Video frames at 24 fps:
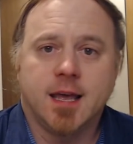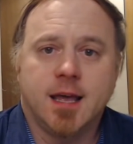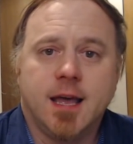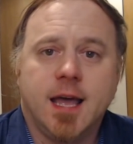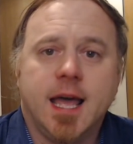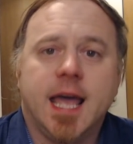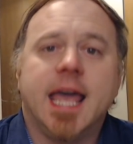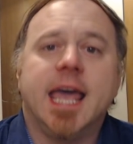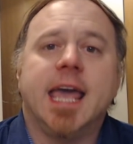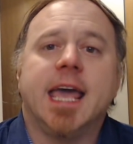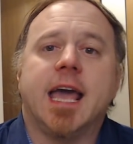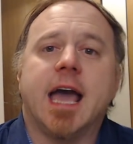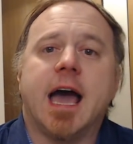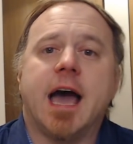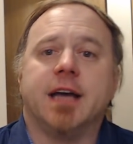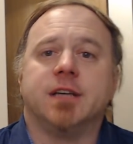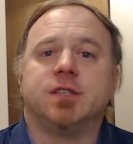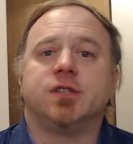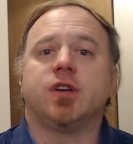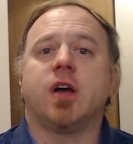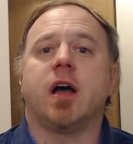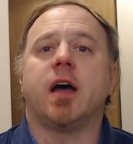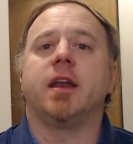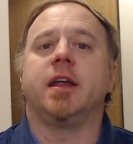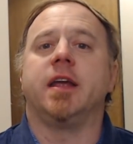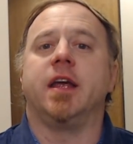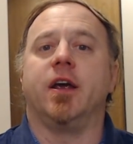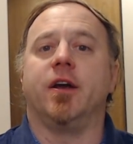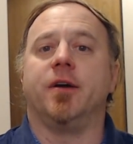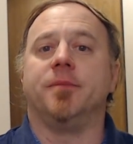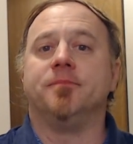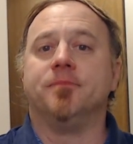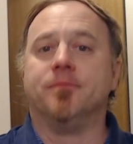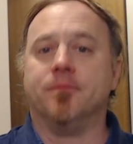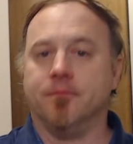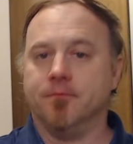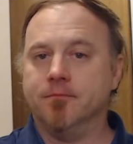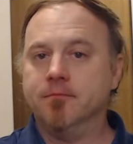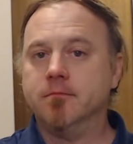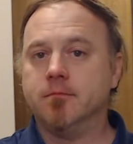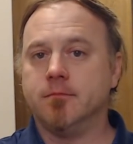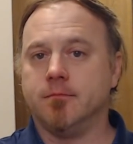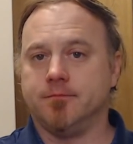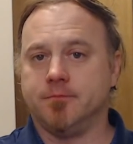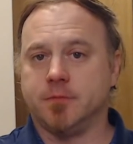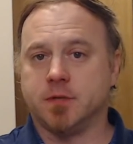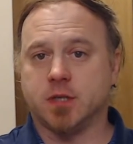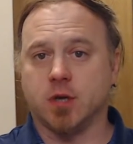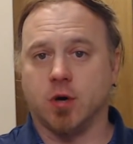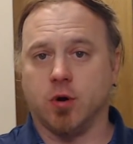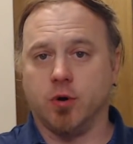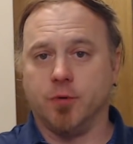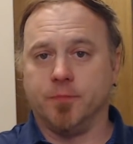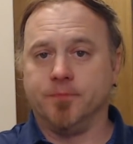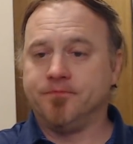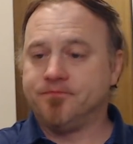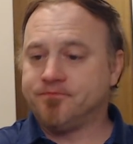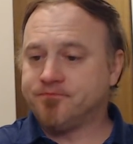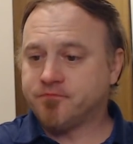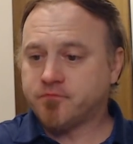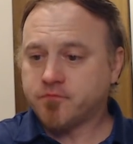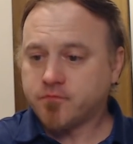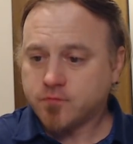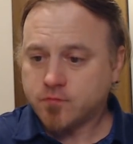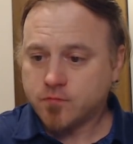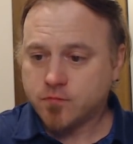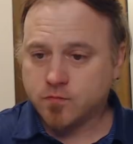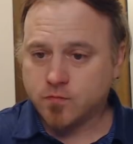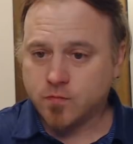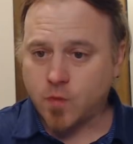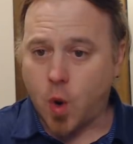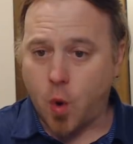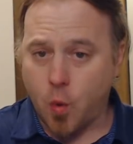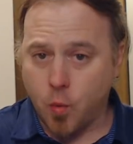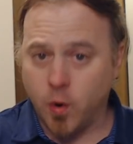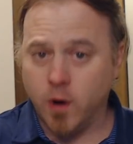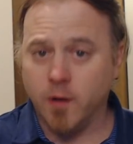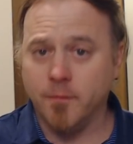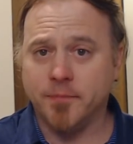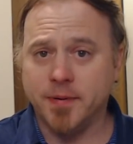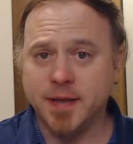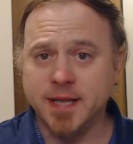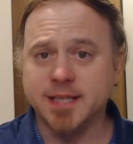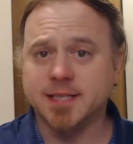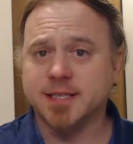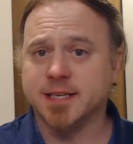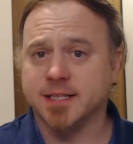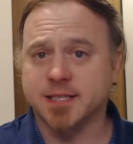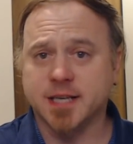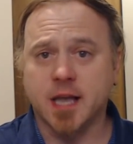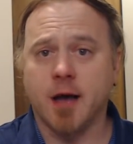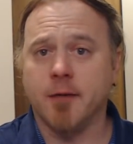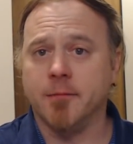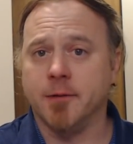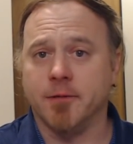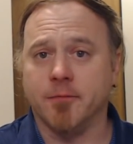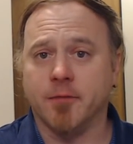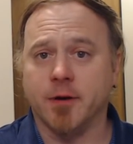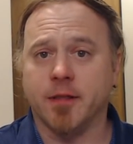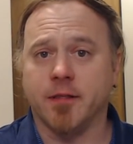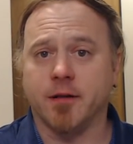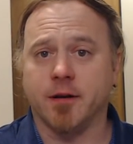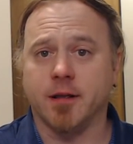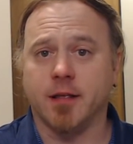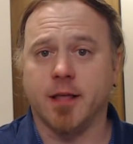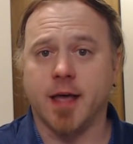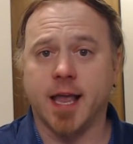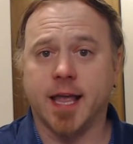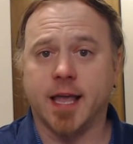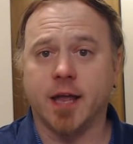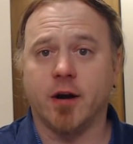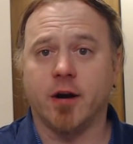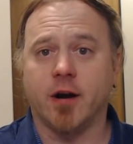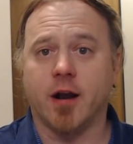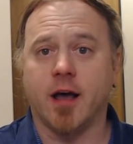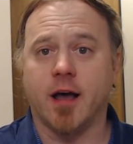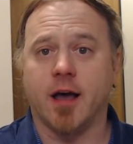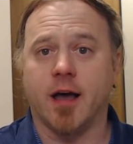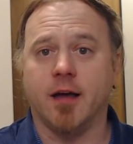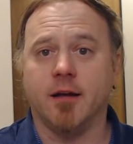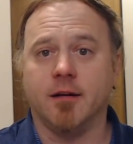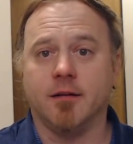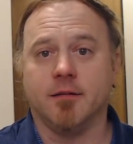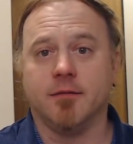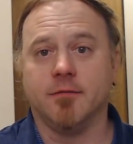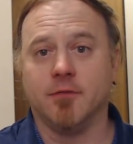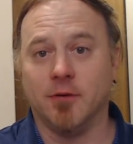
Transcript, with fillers: Hey guys, Sean here. So, world peace is coming, whether you like it or not.